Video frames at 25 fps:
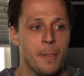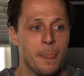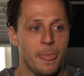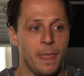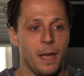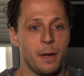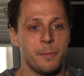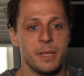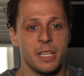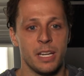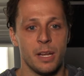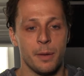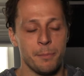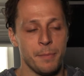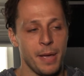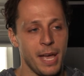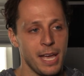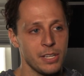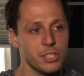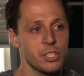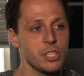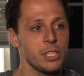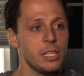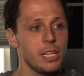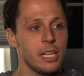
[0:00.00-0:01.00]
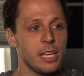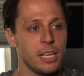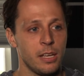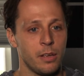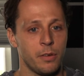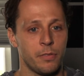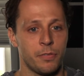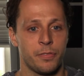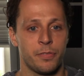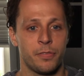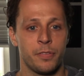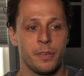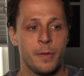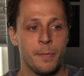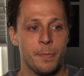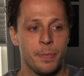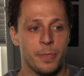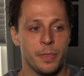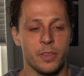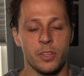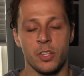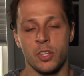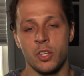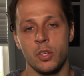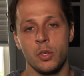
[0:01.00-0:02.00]
I mean, imagine if
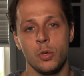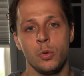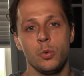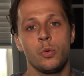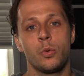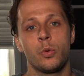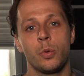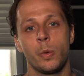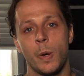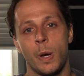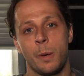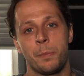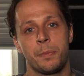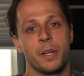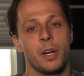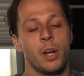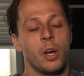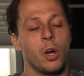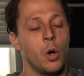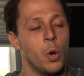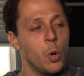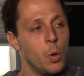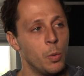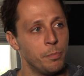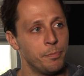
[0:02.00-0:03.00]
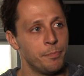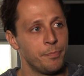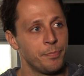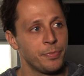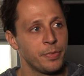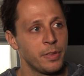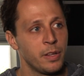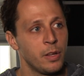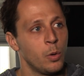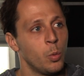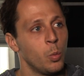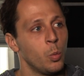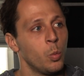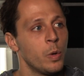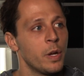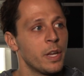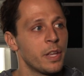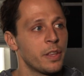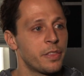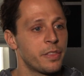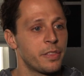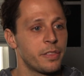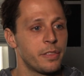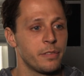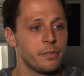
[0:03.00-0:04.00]
you grew up in a home
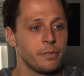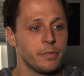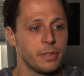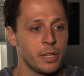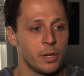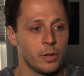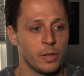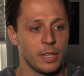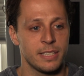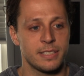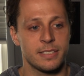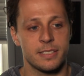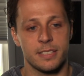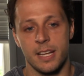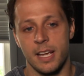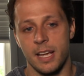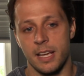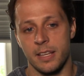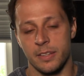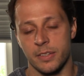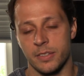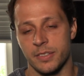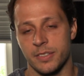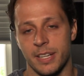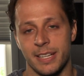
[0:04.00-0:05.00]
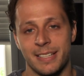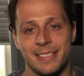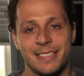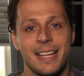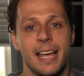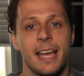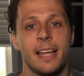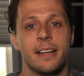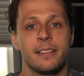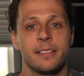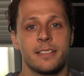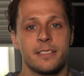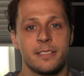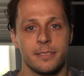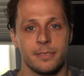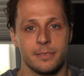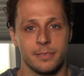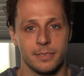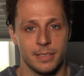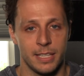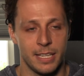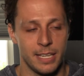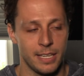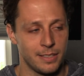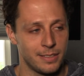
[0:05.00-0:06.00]
with, you know, let's say there's like 10
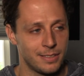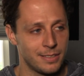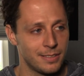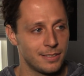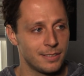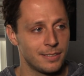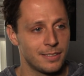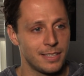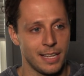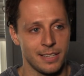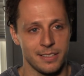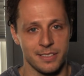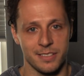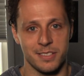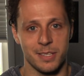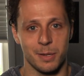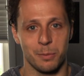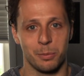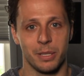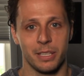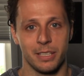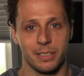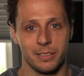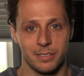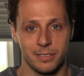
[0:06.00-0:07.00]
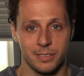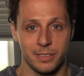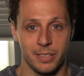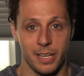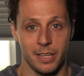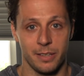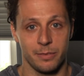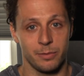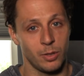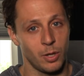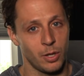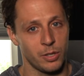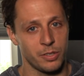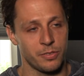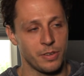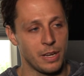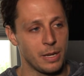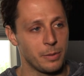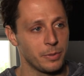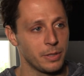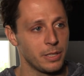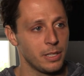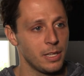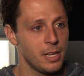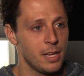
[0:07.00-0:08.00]
kids, 10 siblings, okay, large
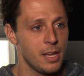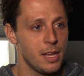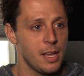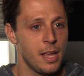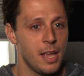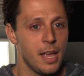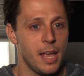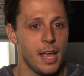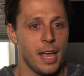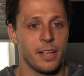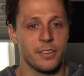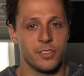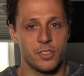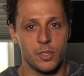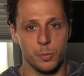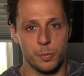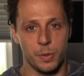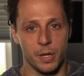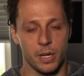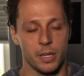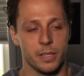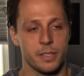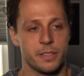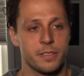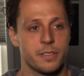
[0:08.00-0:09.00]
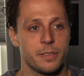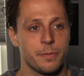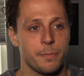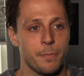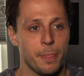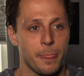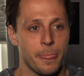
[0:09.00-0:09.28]
family, and 2 parents.